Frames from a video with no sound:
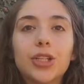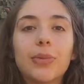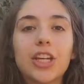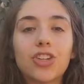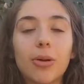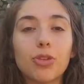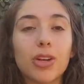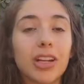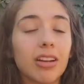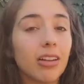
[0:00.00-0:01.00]
to make sure I'm
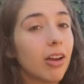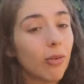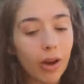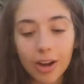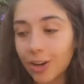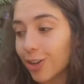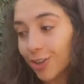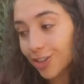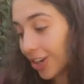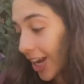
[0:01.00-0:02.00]
drinking a lot of water,
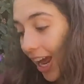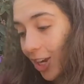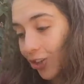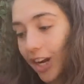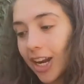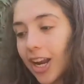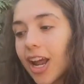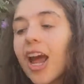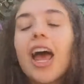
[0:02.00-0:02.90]
you're staying hydrated,